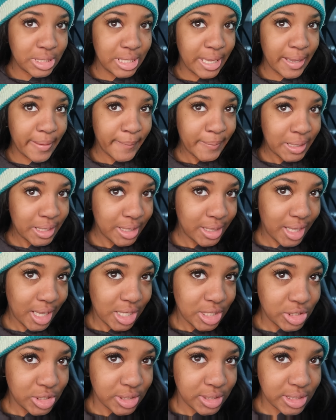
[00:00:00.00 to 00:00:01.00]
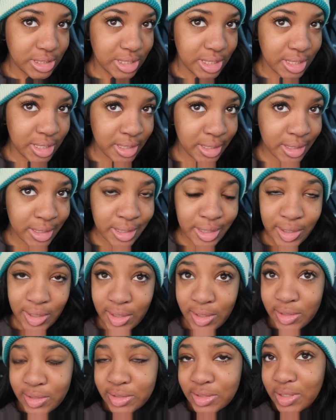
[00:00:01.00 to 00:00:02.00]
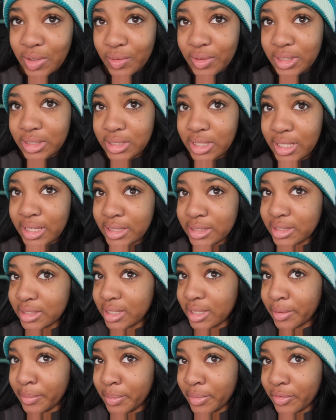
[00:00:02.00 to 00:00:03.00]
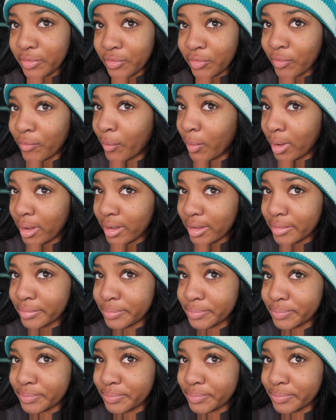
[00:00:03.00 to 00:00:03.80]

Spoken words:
to get my lashes done. So this is the before